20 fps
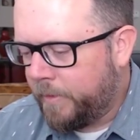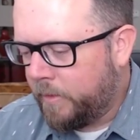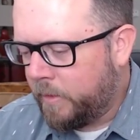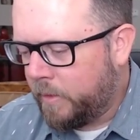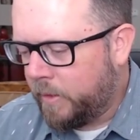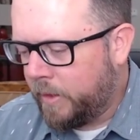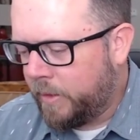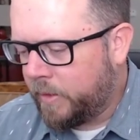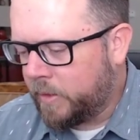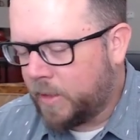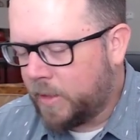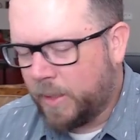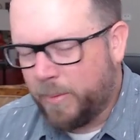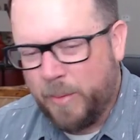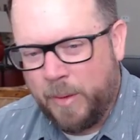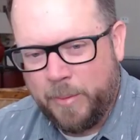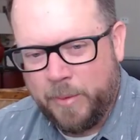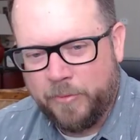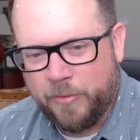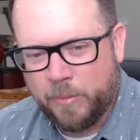That looks like
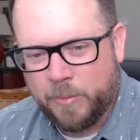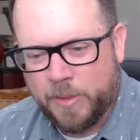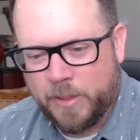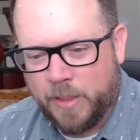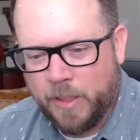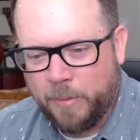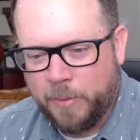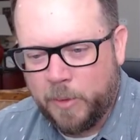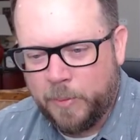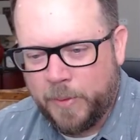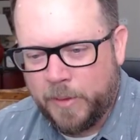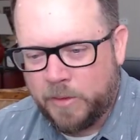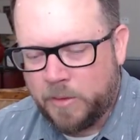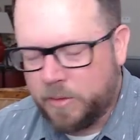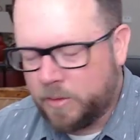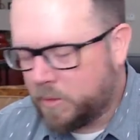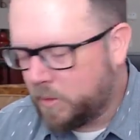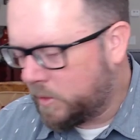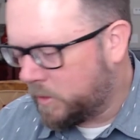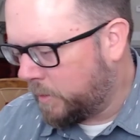maybe from CW
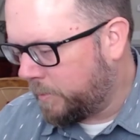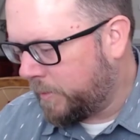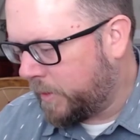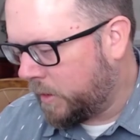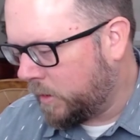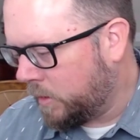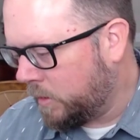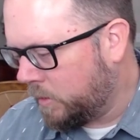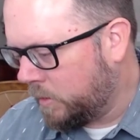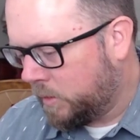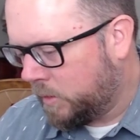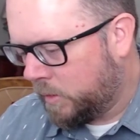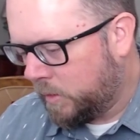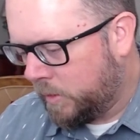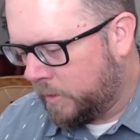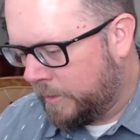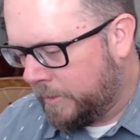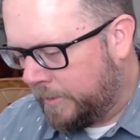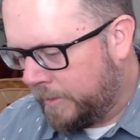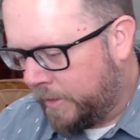Pencils or something.
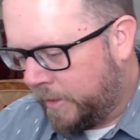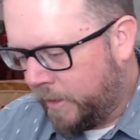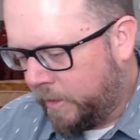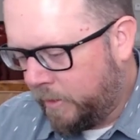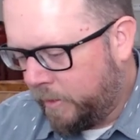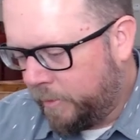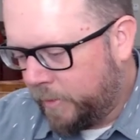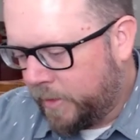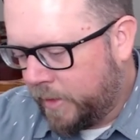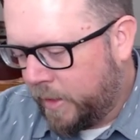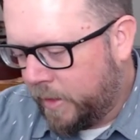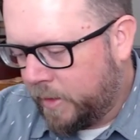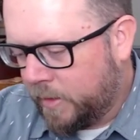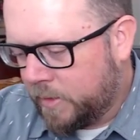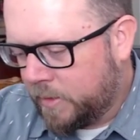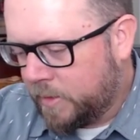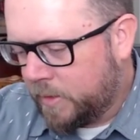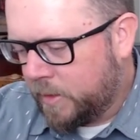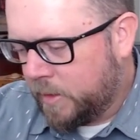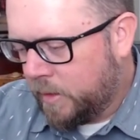I don't know what that
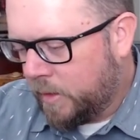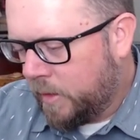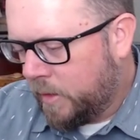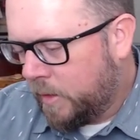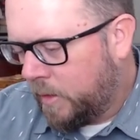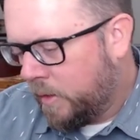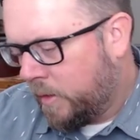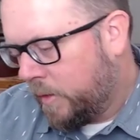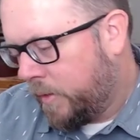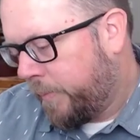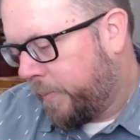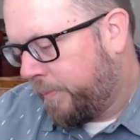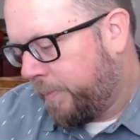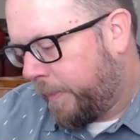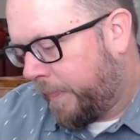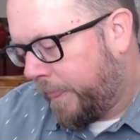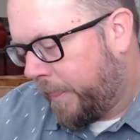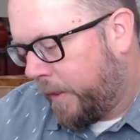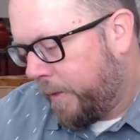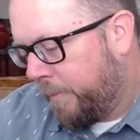is.
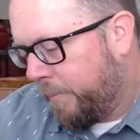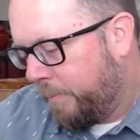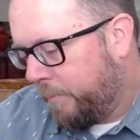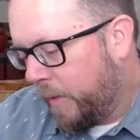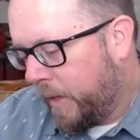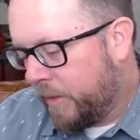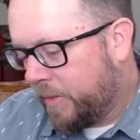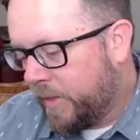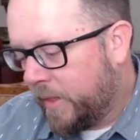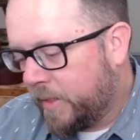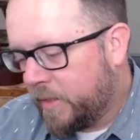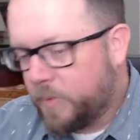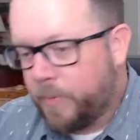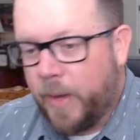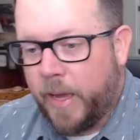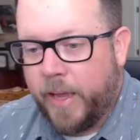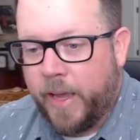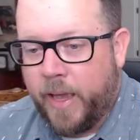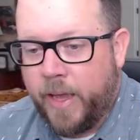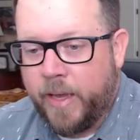Make Things
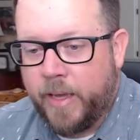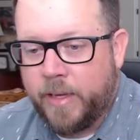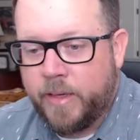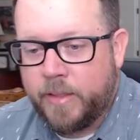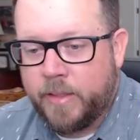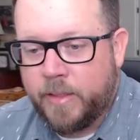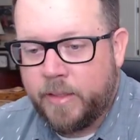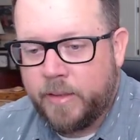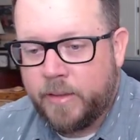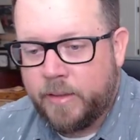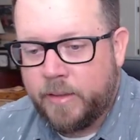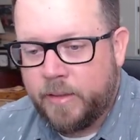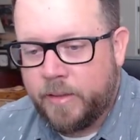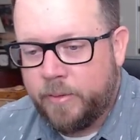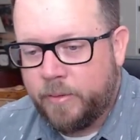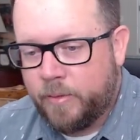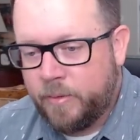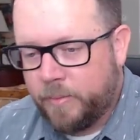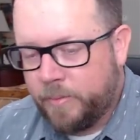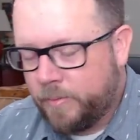by Hand,
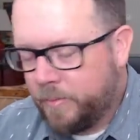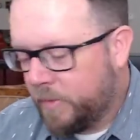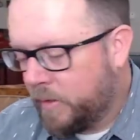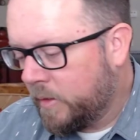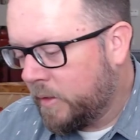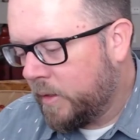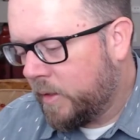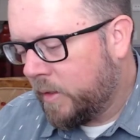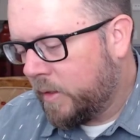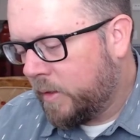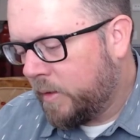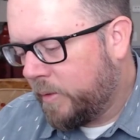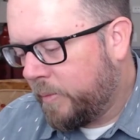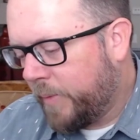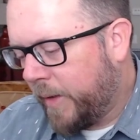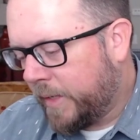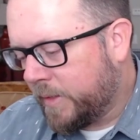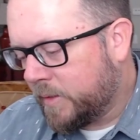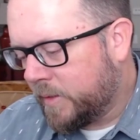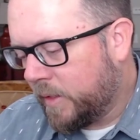
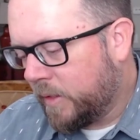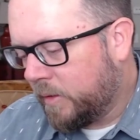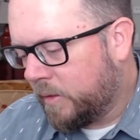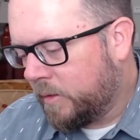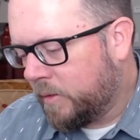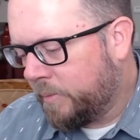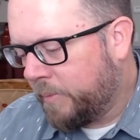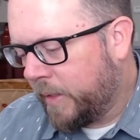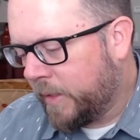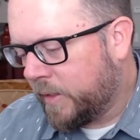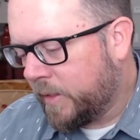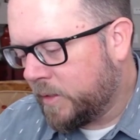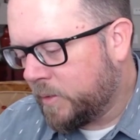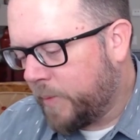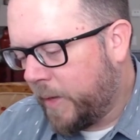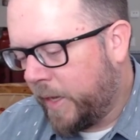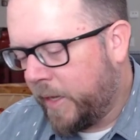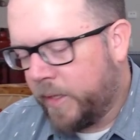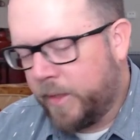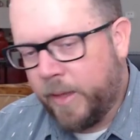Pastel, Make Things
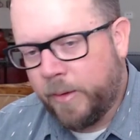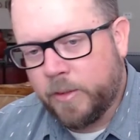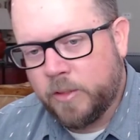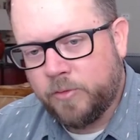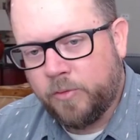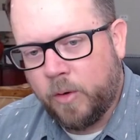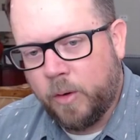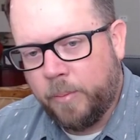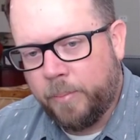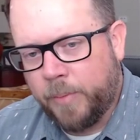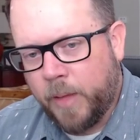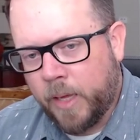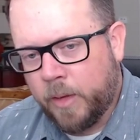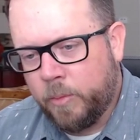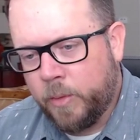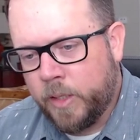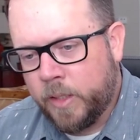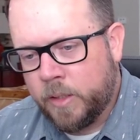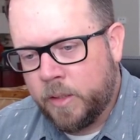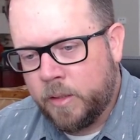by Hand. That was from
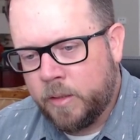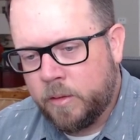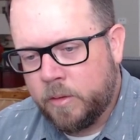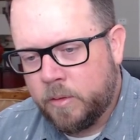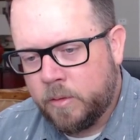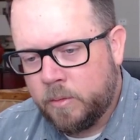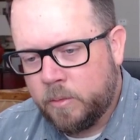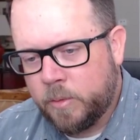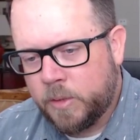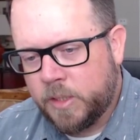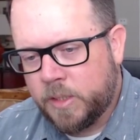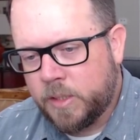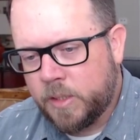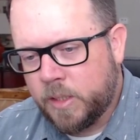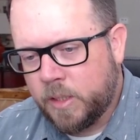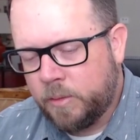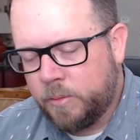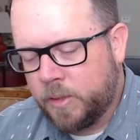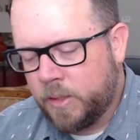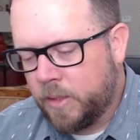Blackwing, which is a
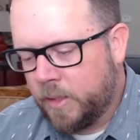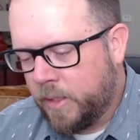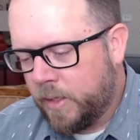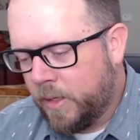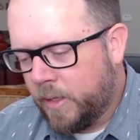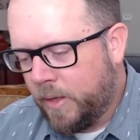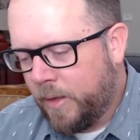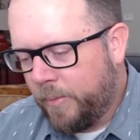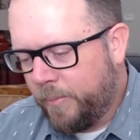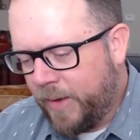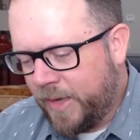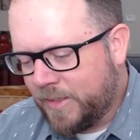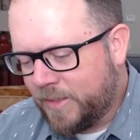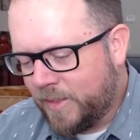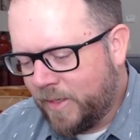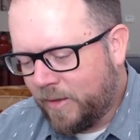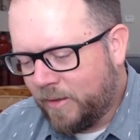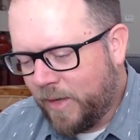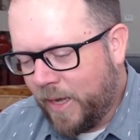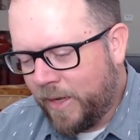good one.
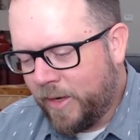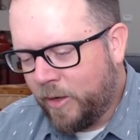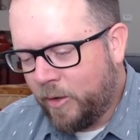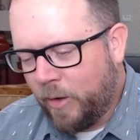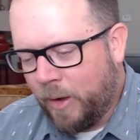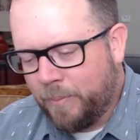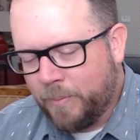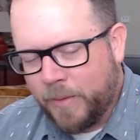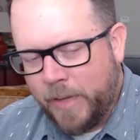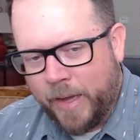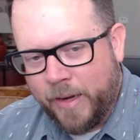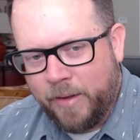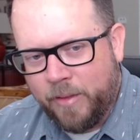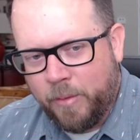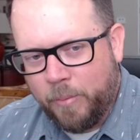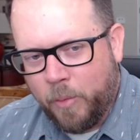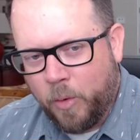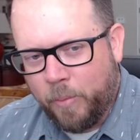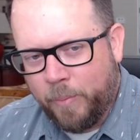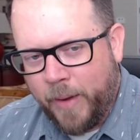Pastel, I know I'm kind of the
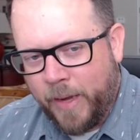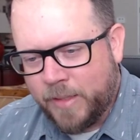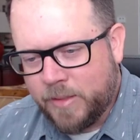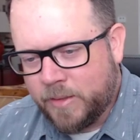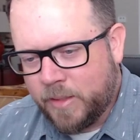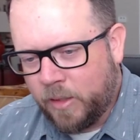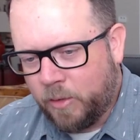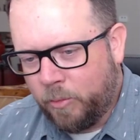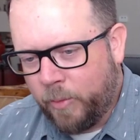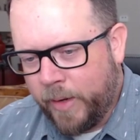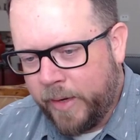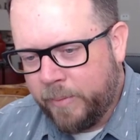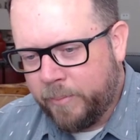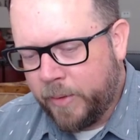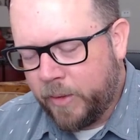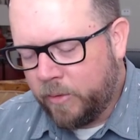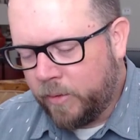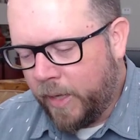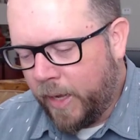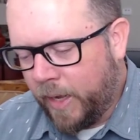more pastel
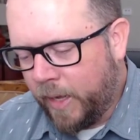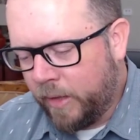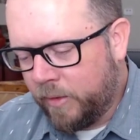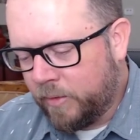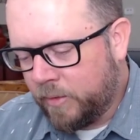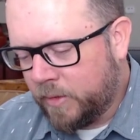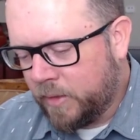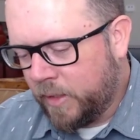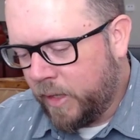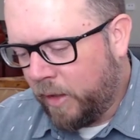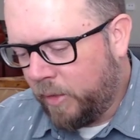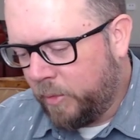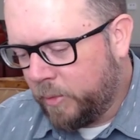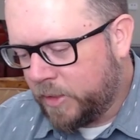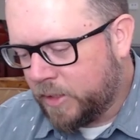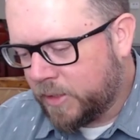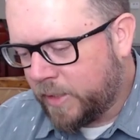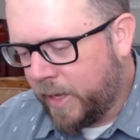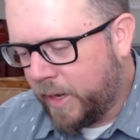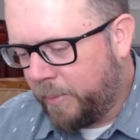rainbow guy. The other one
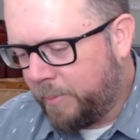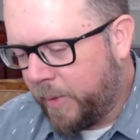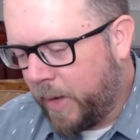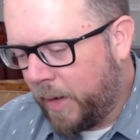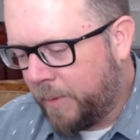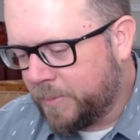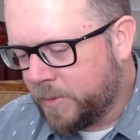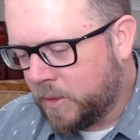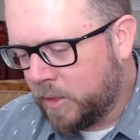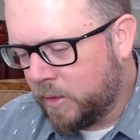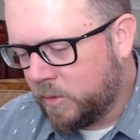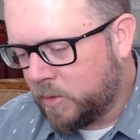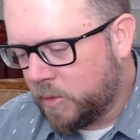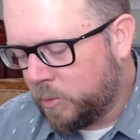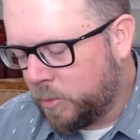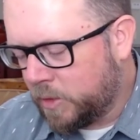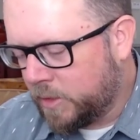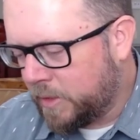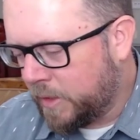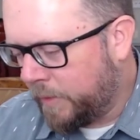just kind of pops though, so
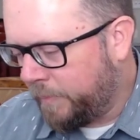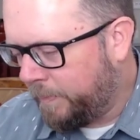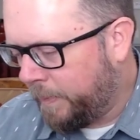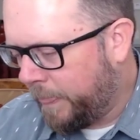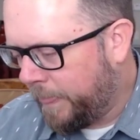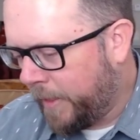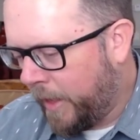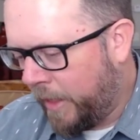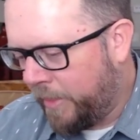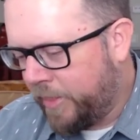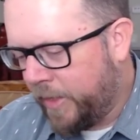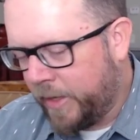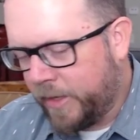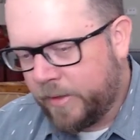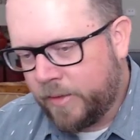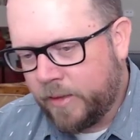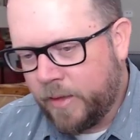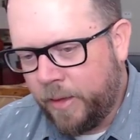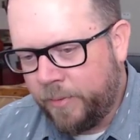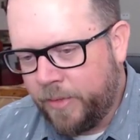we'll see. I think
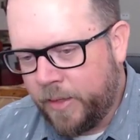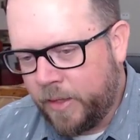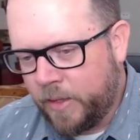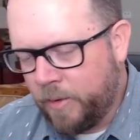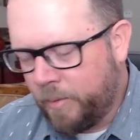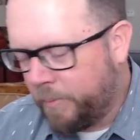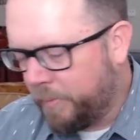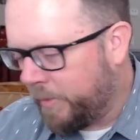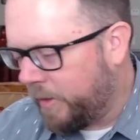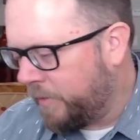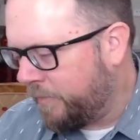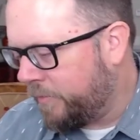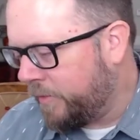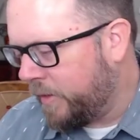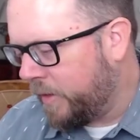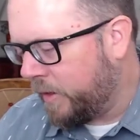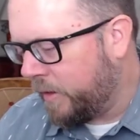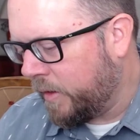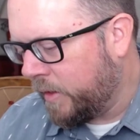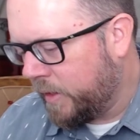I think you'll, if
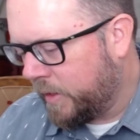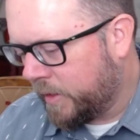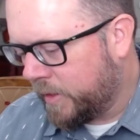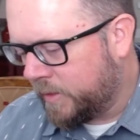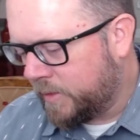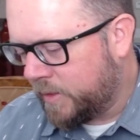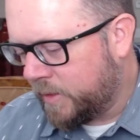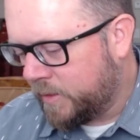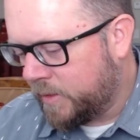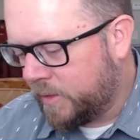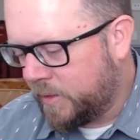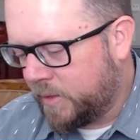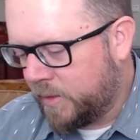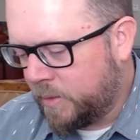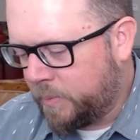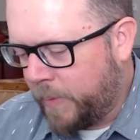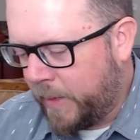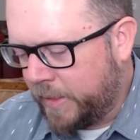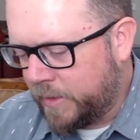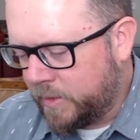the consensus is
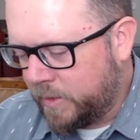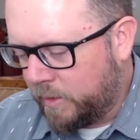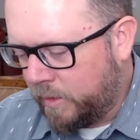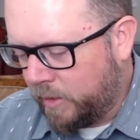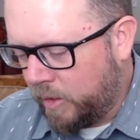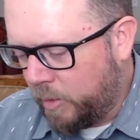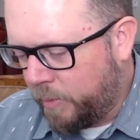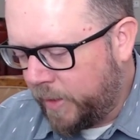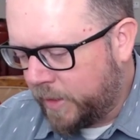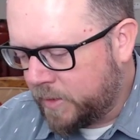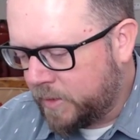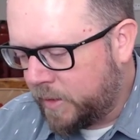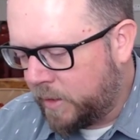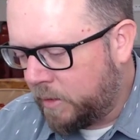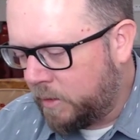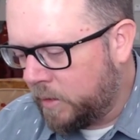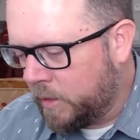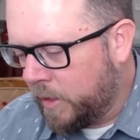pastel, I'll go pastel.